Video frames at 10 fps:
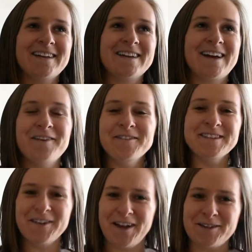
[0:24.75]
kind of as a
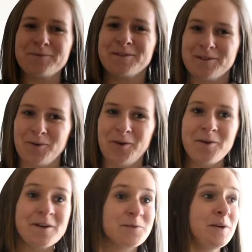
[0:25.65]
last
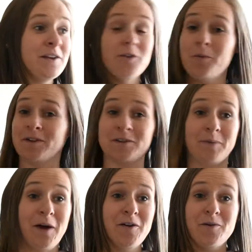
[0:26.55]
resort because we didn't know much
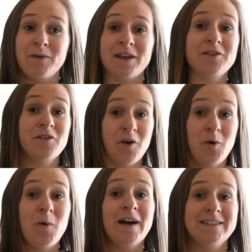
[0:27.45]
about it. We had
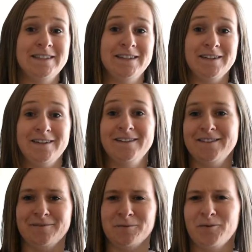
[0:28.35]
no idea
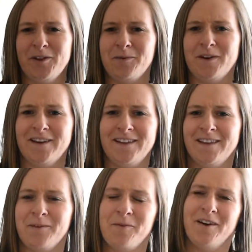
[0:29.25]
really what
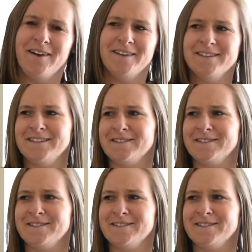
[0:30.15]
anything was.